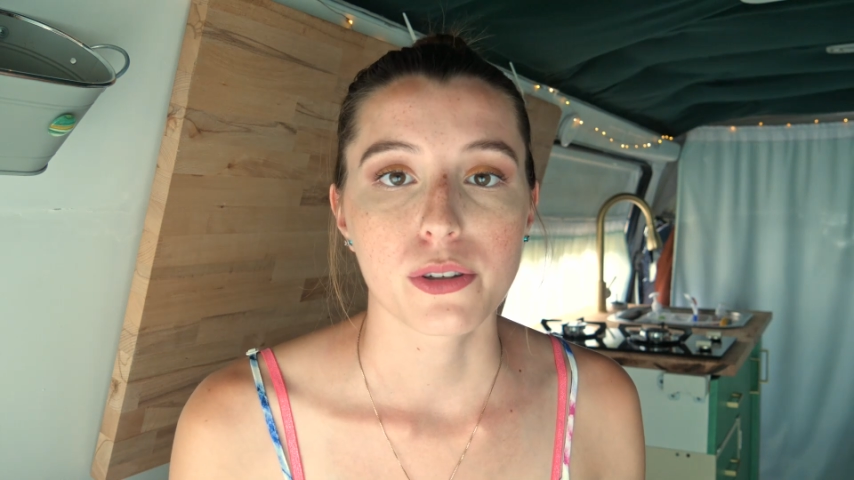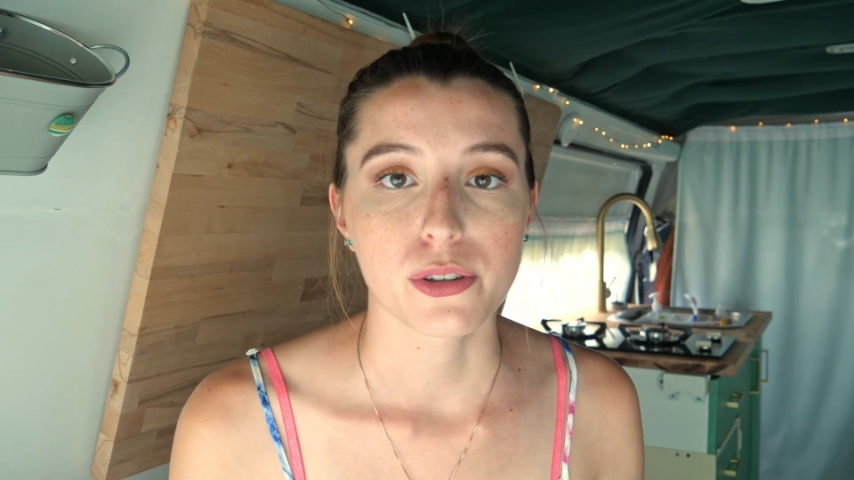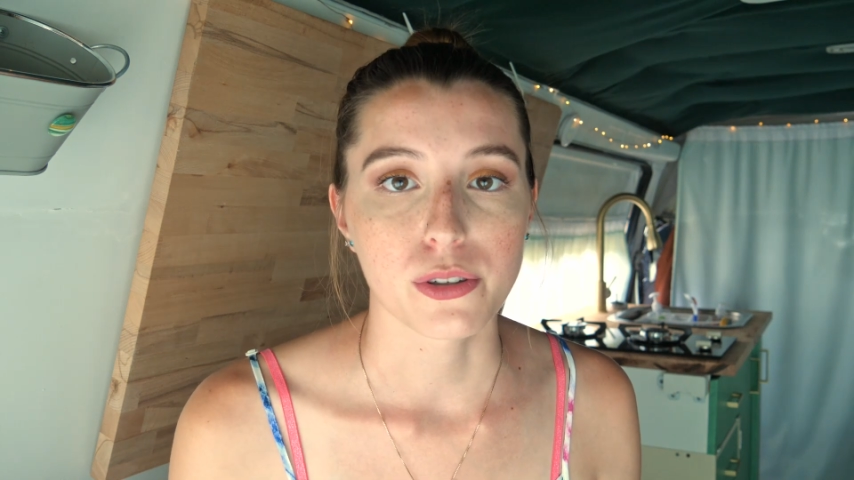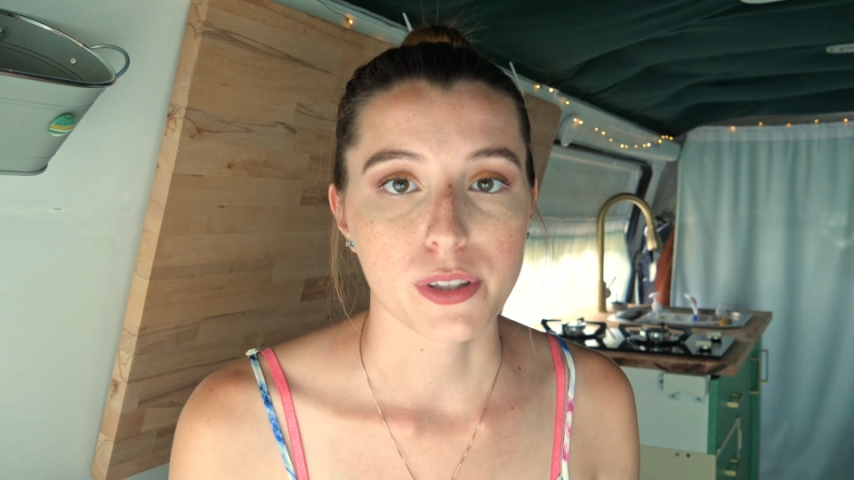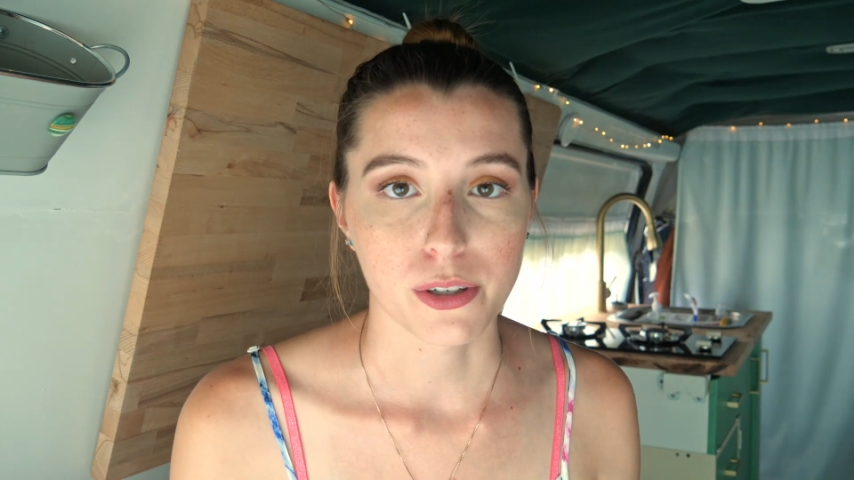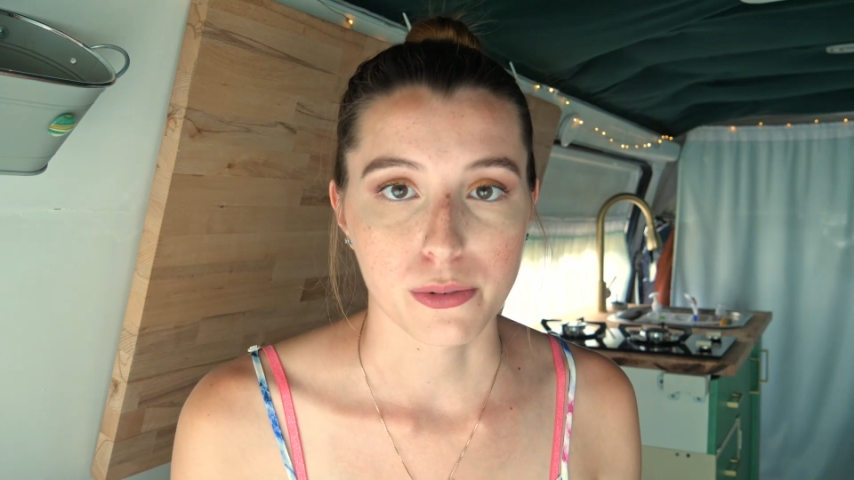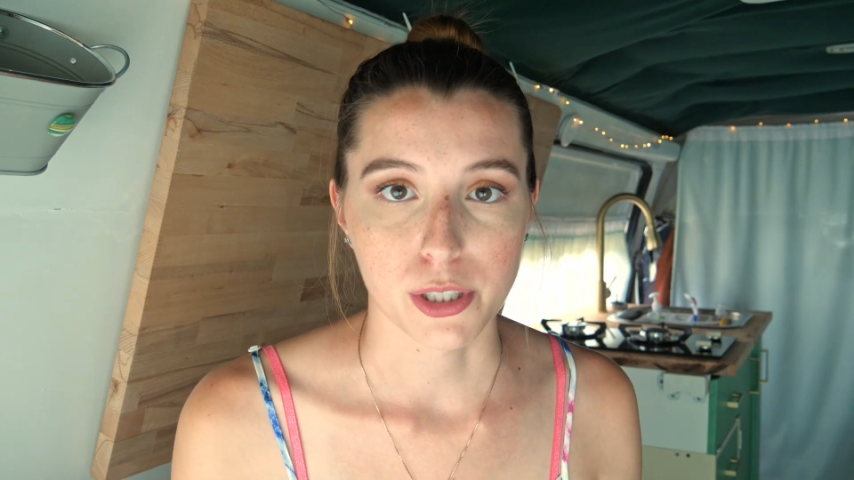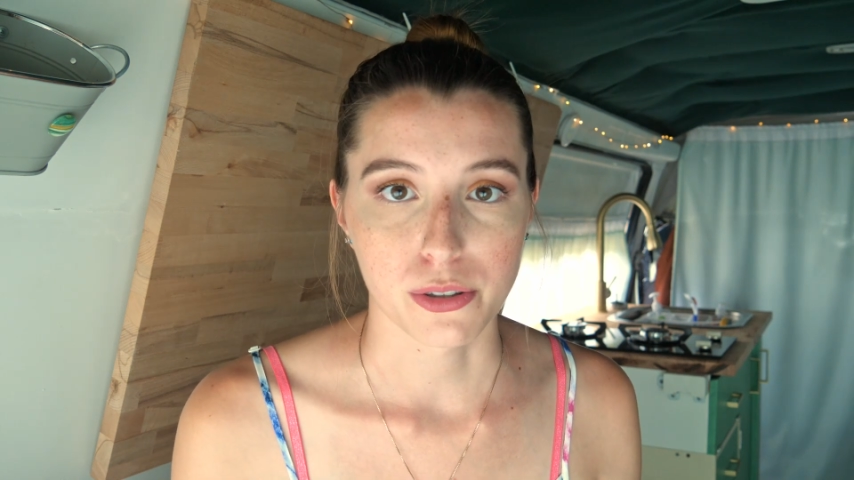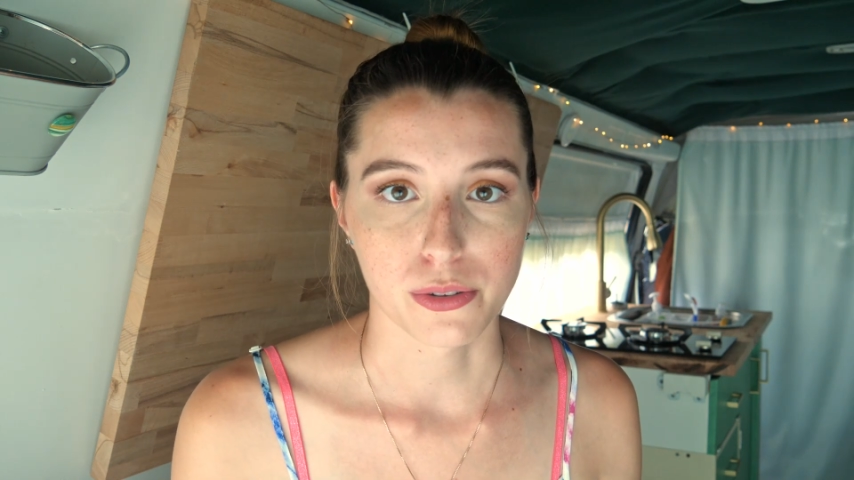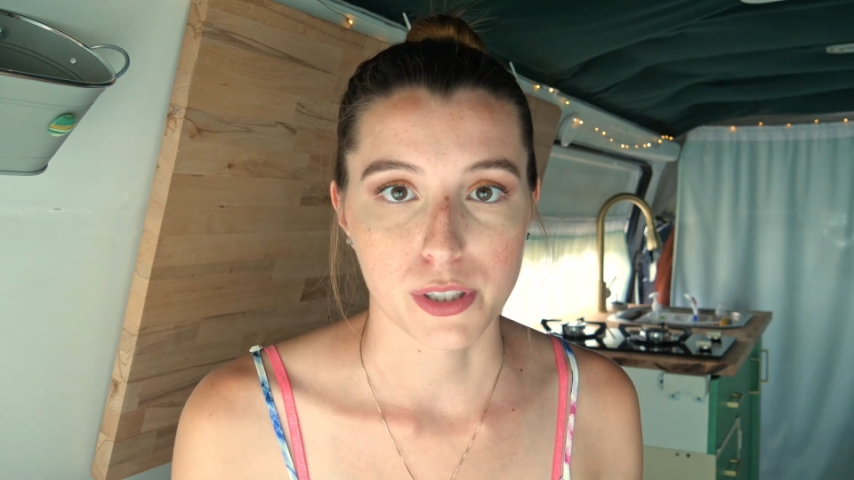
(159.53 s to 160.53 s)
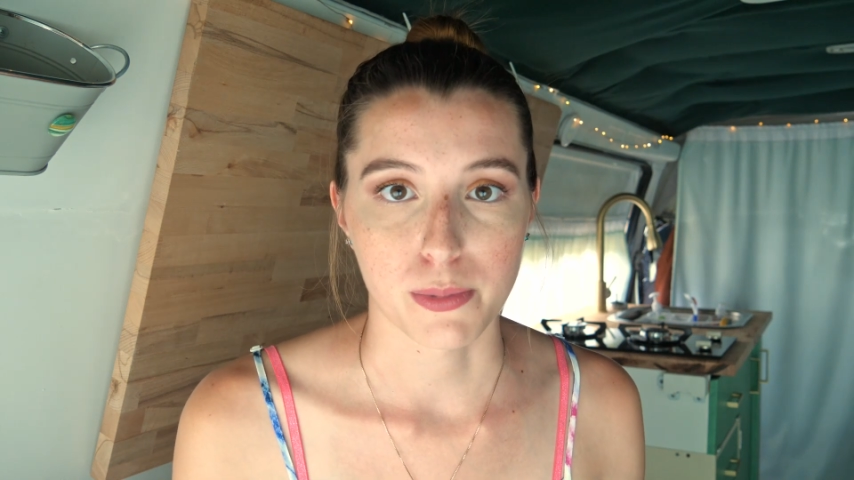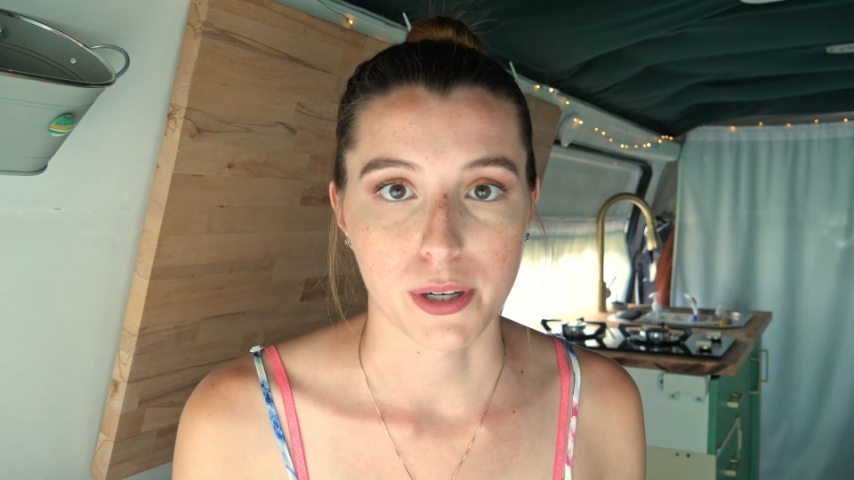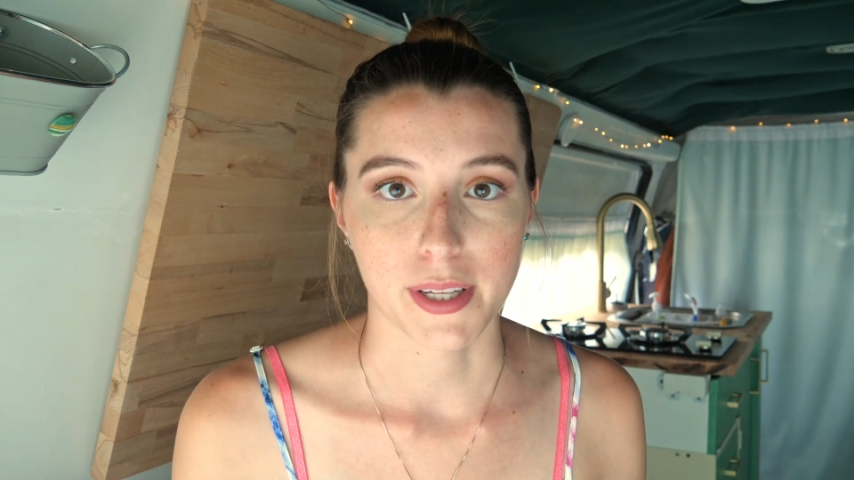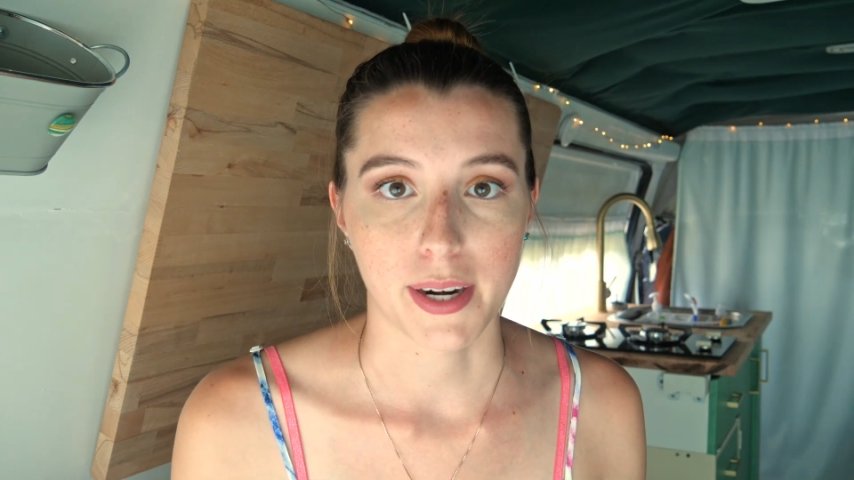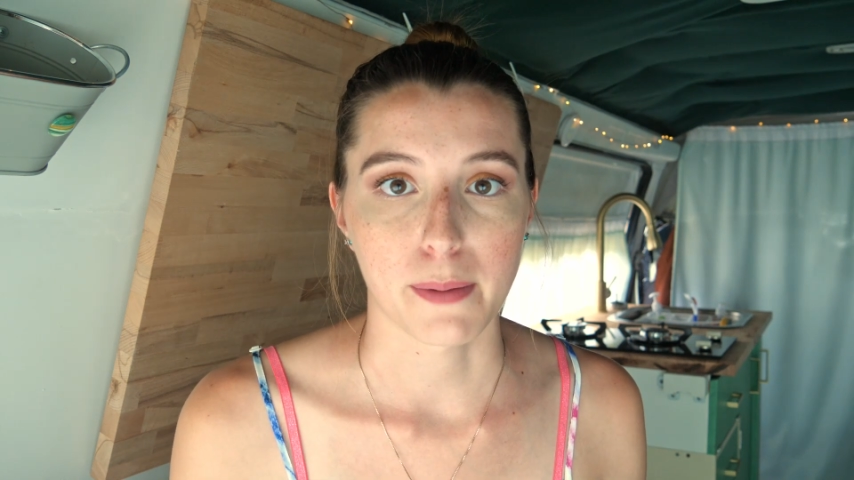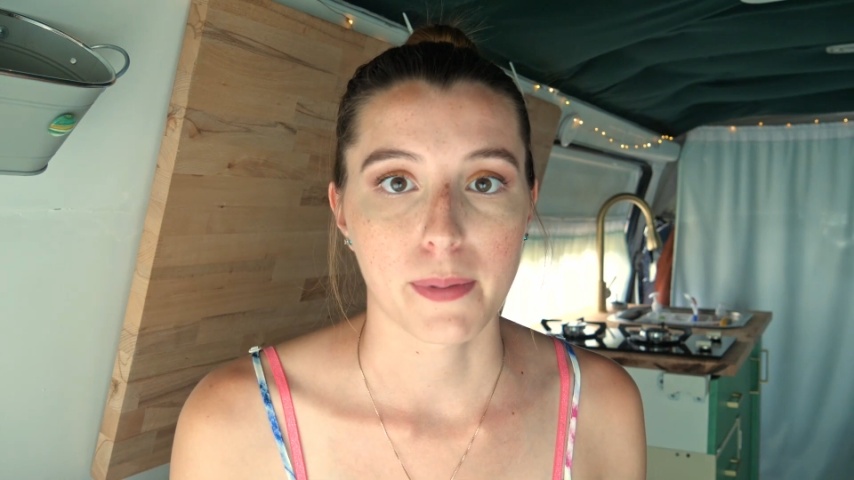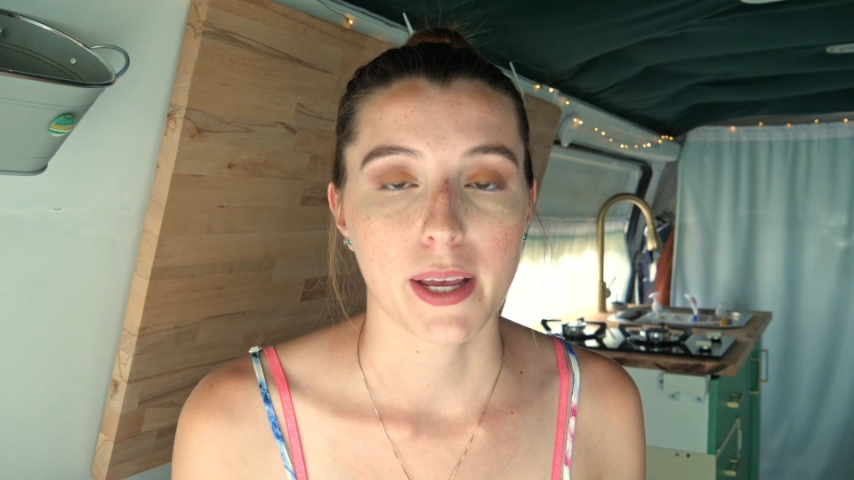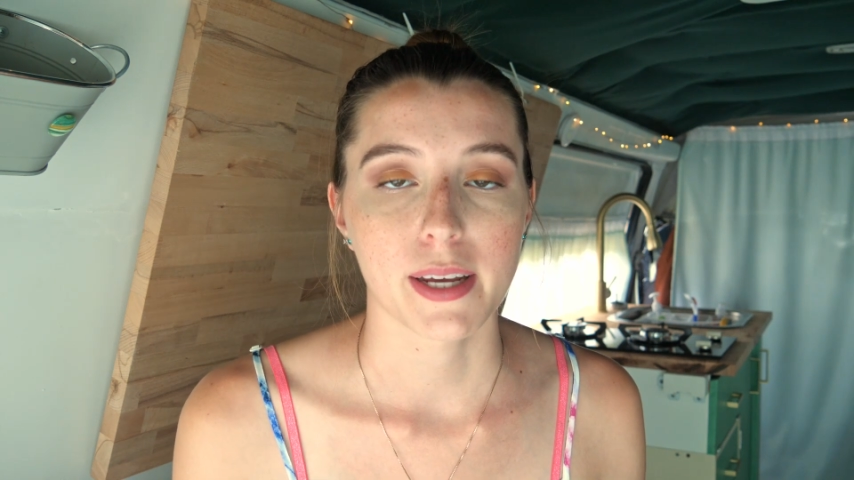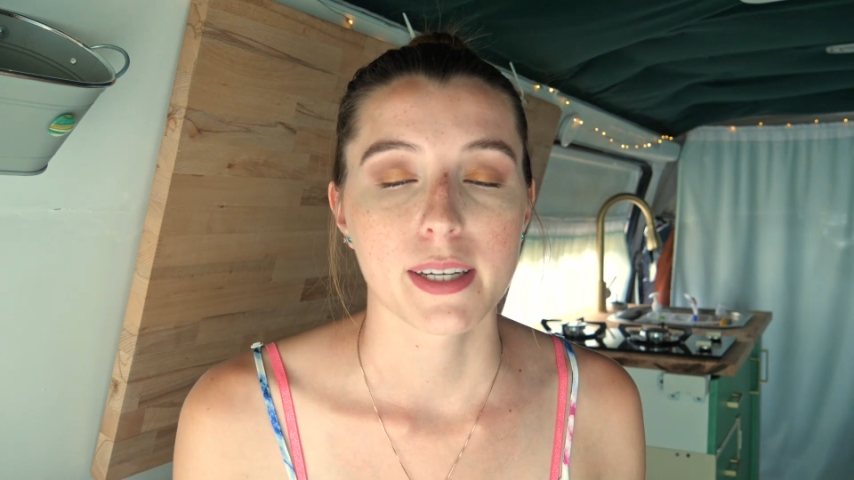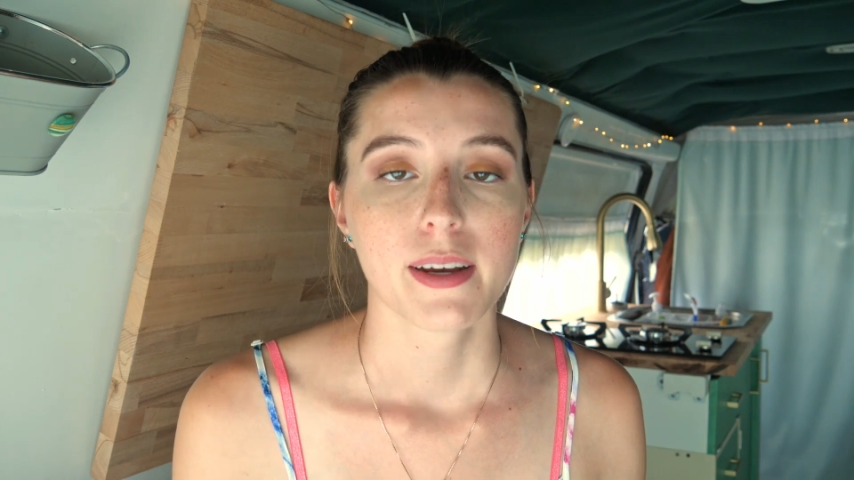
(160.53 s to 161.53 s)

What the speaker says: to the original spot that I picked,